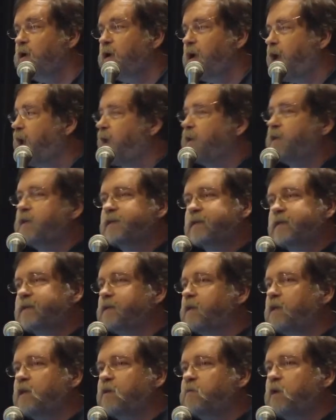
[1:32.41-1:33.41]
and this is
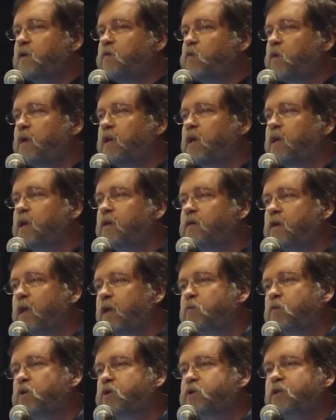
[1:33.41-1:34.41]
the limit of where
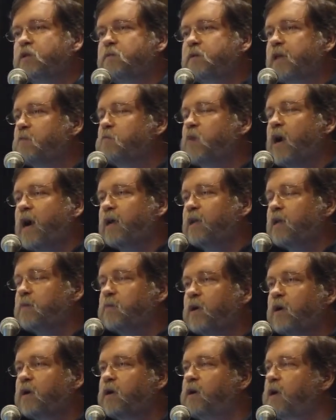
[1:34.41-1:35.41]
they push them and they pile up
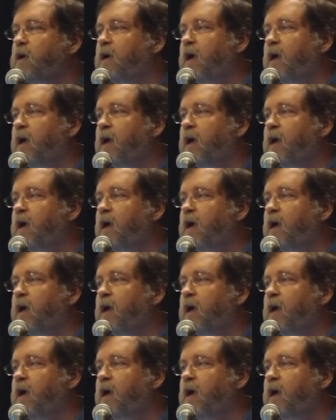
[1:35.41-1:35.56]
there,